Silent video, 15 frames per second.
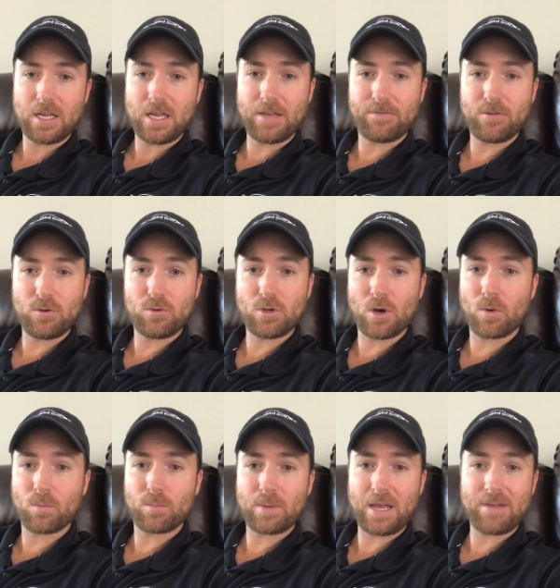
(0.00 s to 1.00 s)
if you
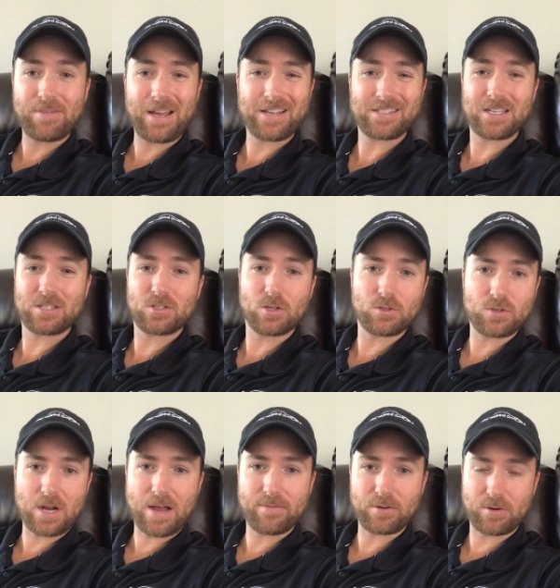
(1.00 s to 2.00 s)
don't have access to a
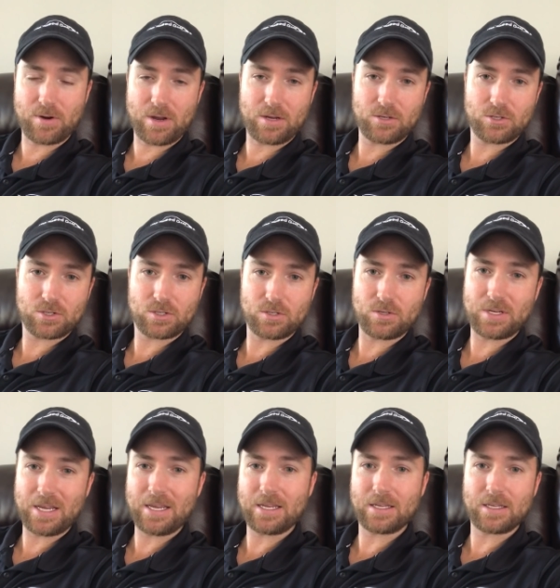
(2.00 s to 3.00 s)
driving range, you
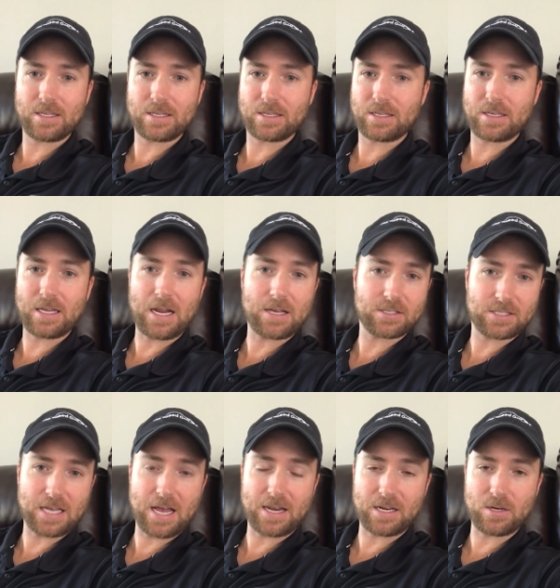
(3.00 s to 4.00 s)
can't get
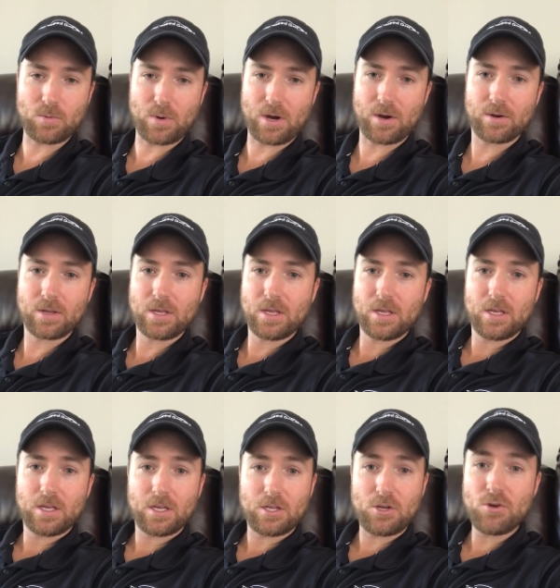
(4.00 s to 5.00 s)
outside anywhere,
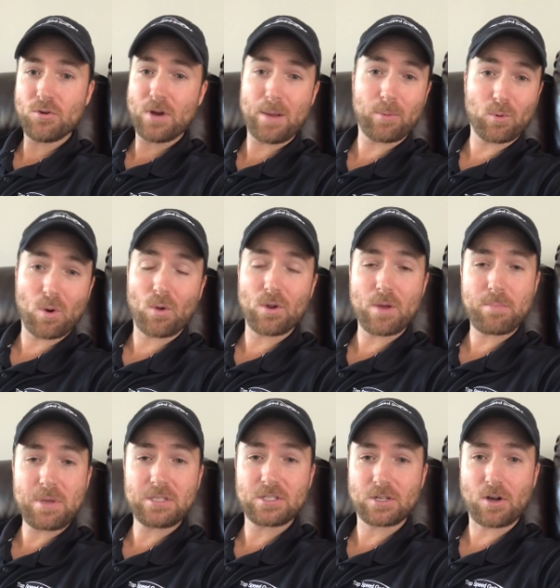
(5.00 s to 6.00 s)
you can grab a rolled
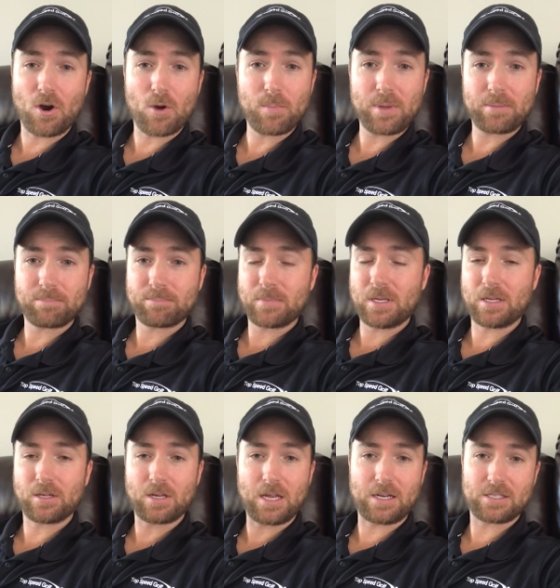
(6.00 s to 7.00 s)
up piece of carpet
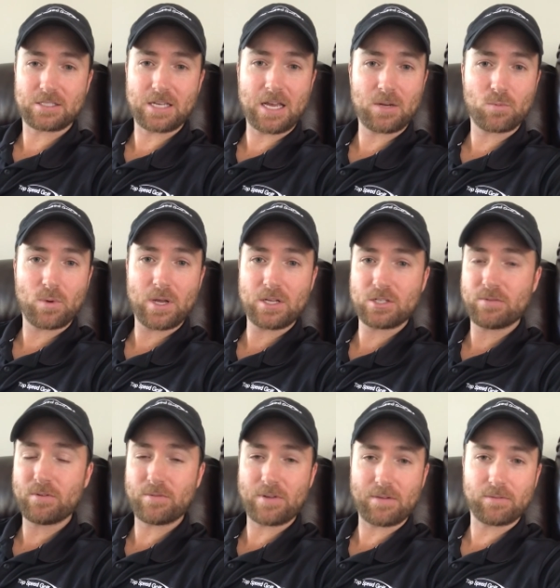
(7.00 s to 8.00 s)
and, and a sand wedge,
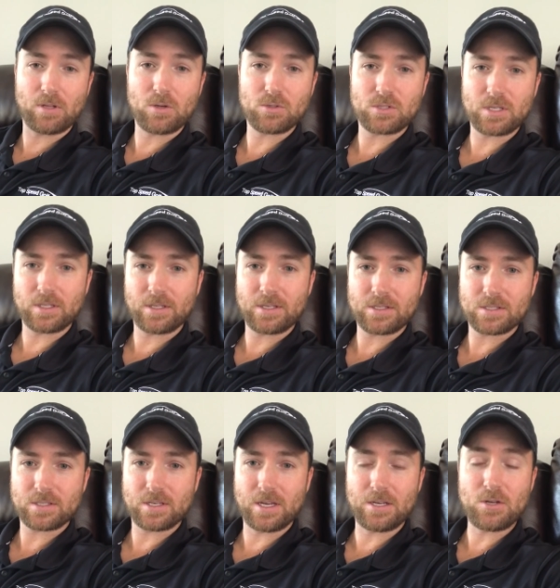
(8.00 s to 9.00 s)
even if you have low
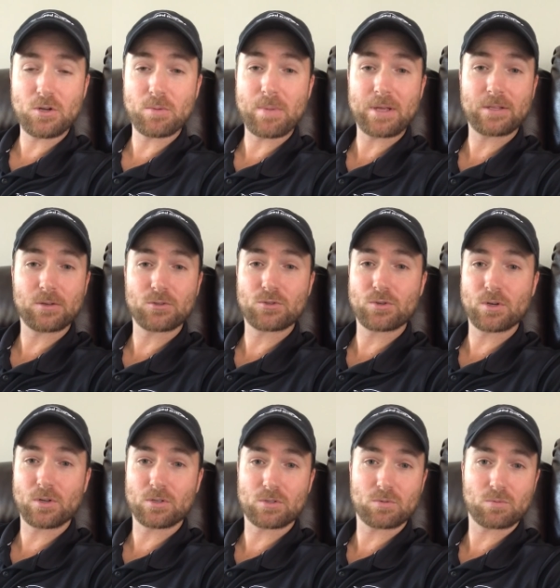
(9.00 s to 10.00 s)
ceilings, and you can make those
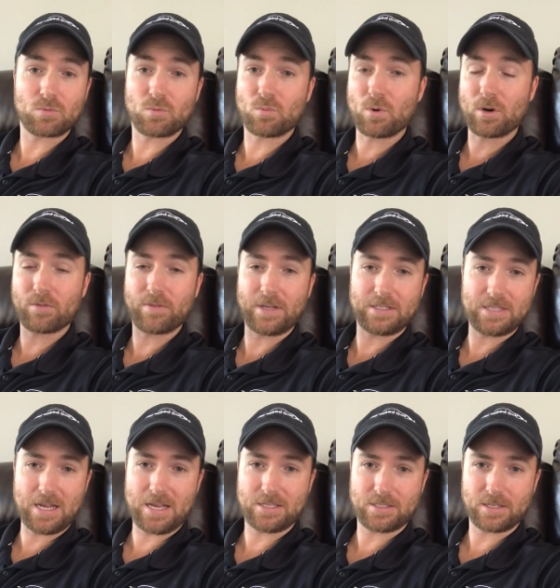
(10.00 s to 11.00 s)
drills work
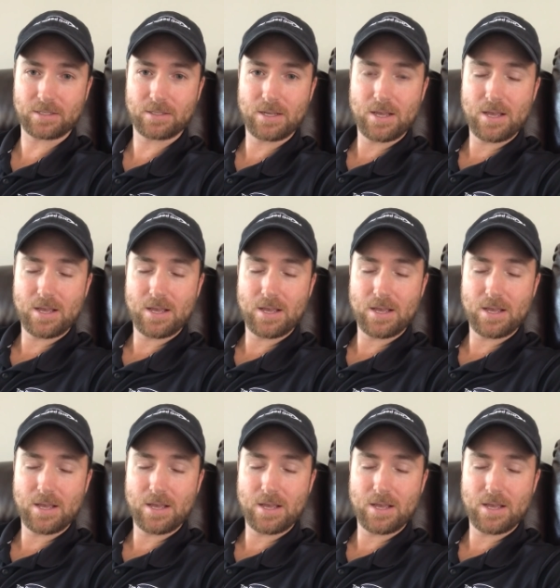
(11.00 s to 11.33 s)
fantastic.